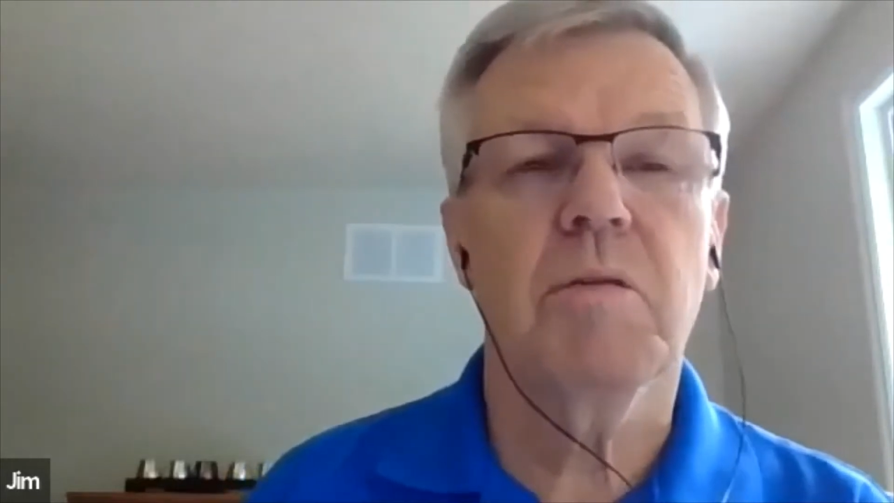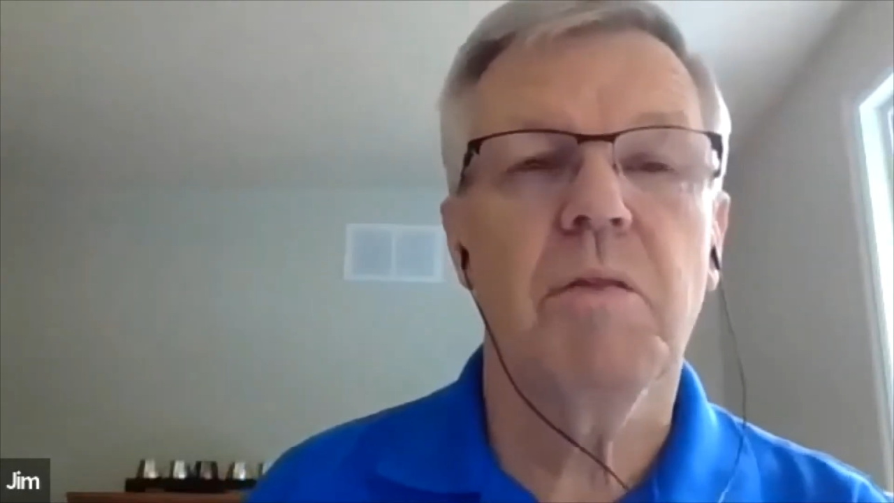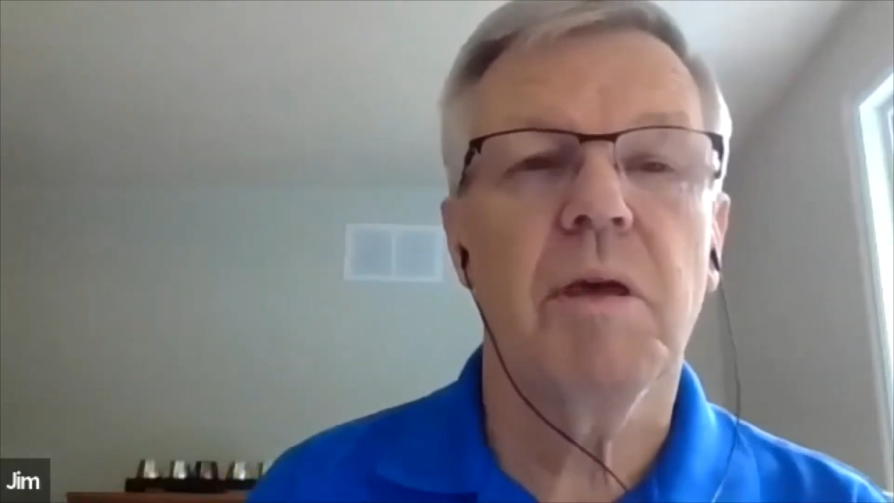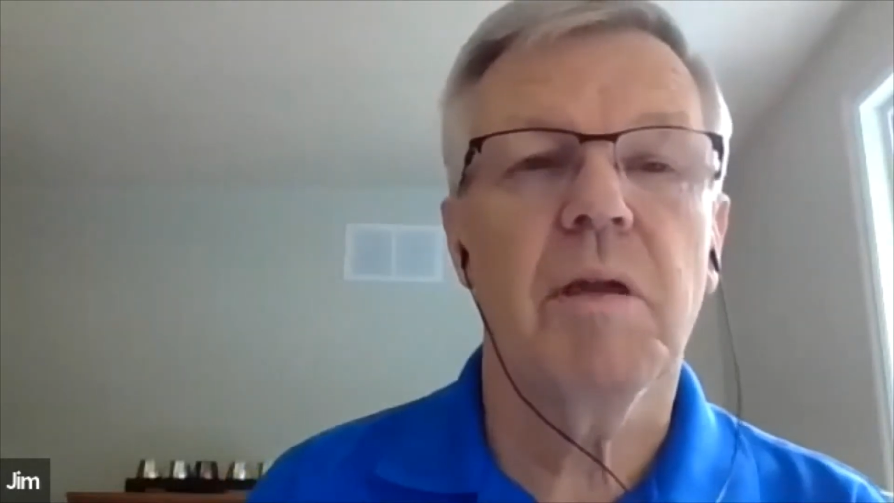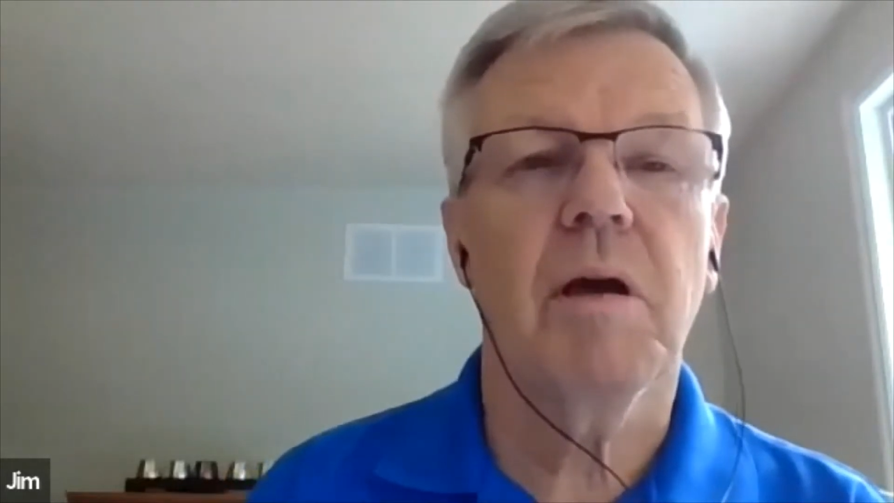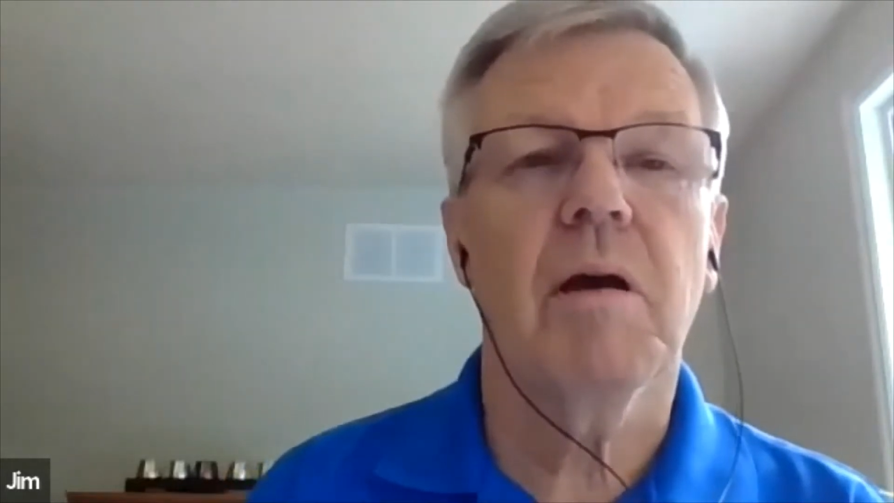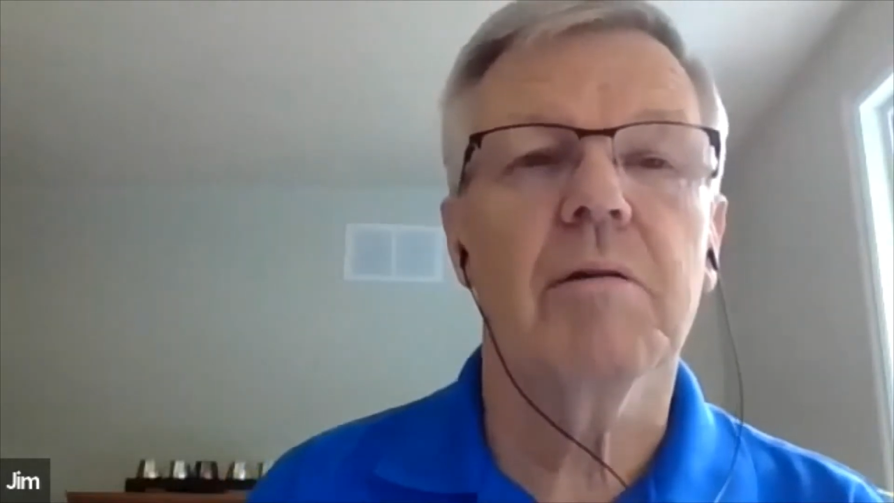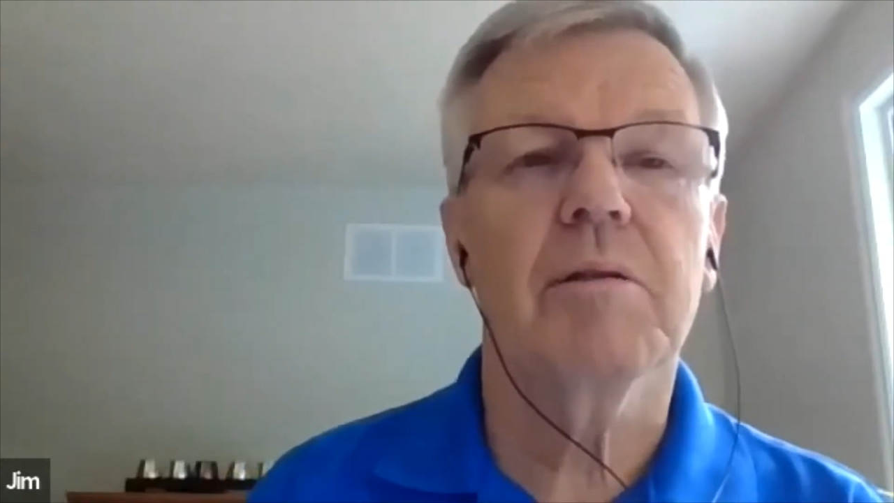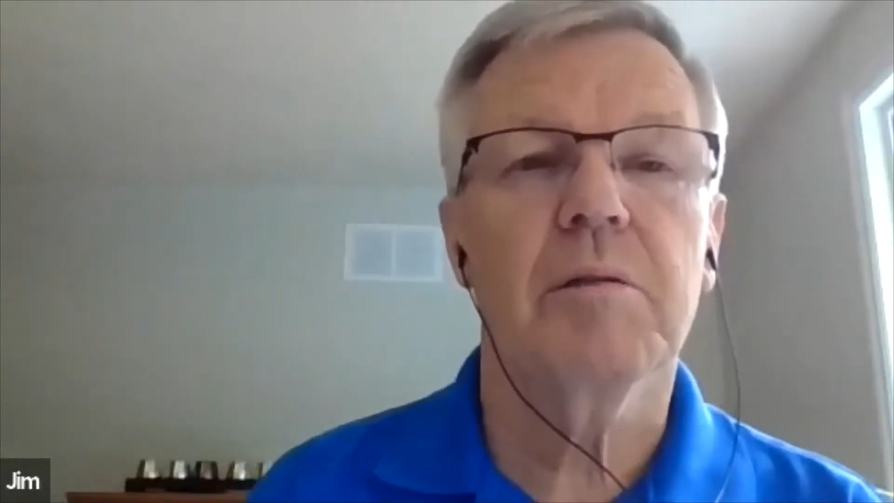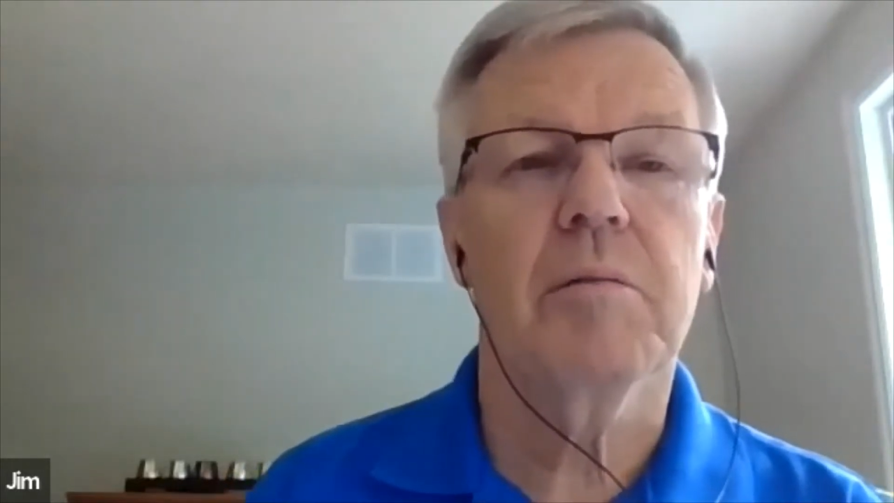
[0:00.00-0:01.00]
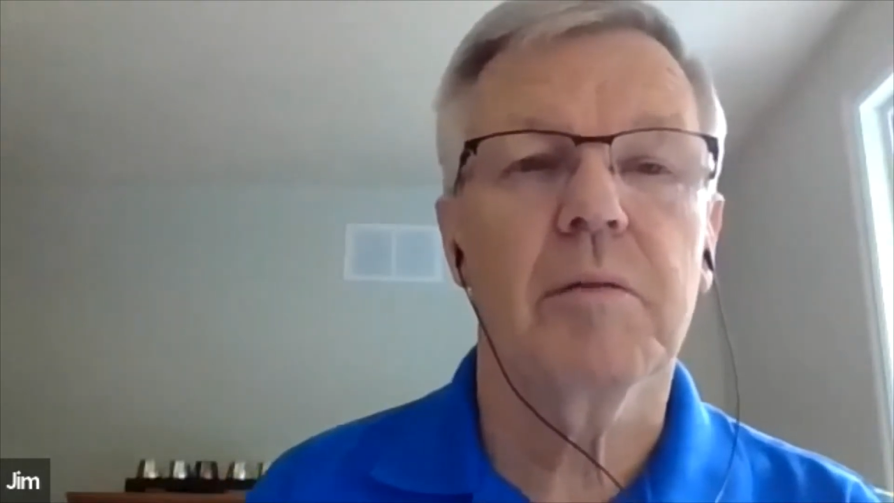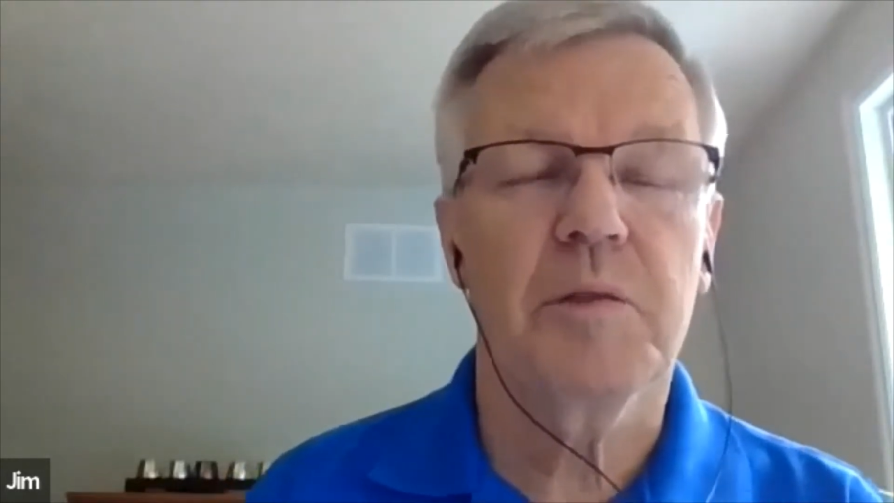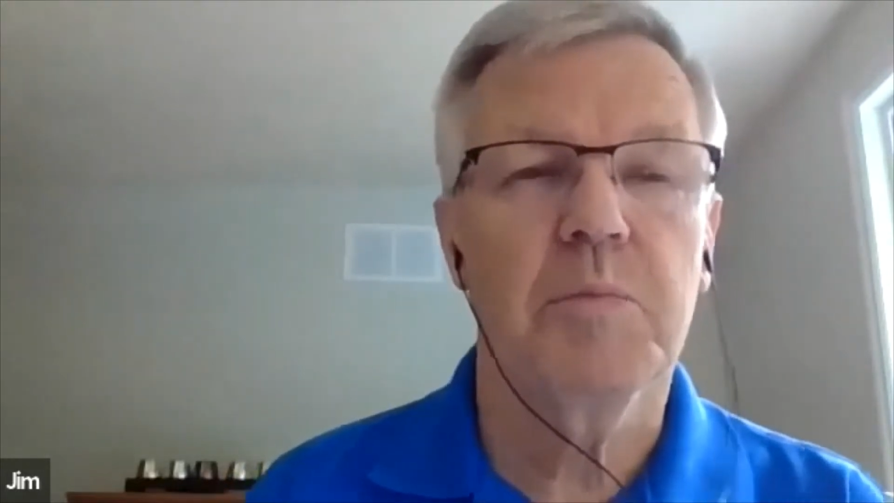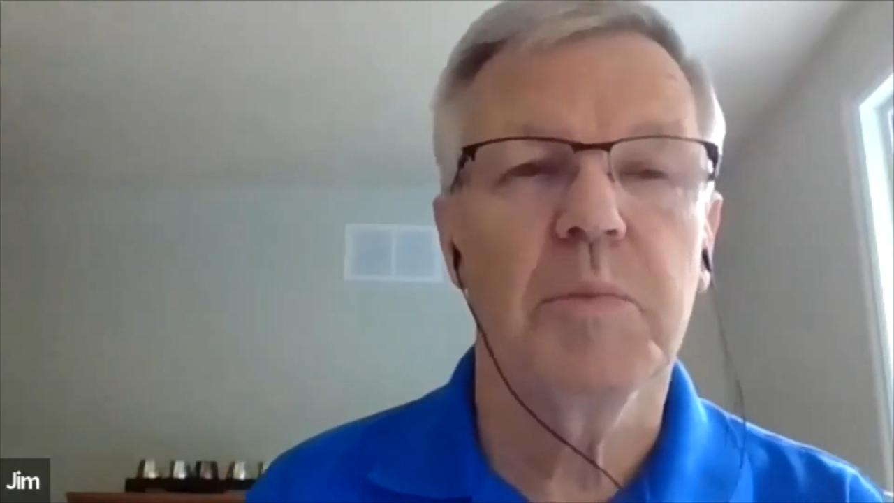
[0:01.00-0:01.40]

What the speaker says: that our tourism